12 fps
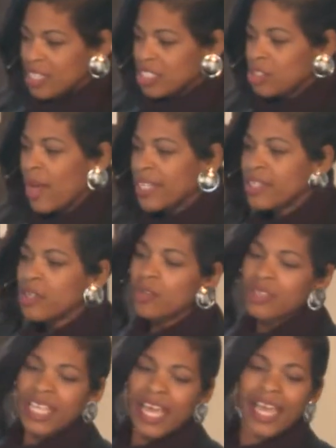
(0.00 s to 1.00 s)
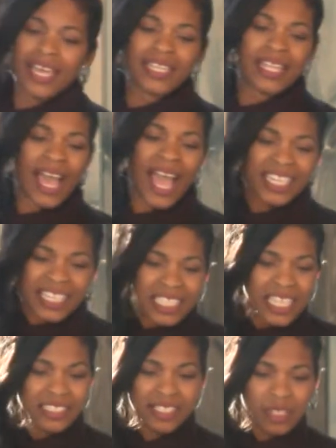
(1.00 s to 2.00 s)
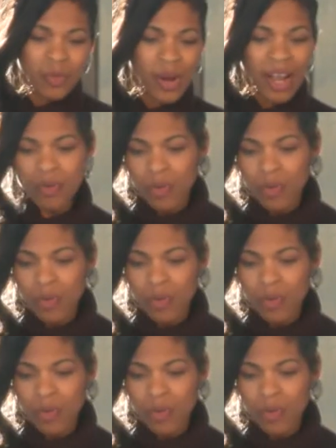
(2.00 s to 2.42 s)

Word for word: So I knew that I didn't get to where I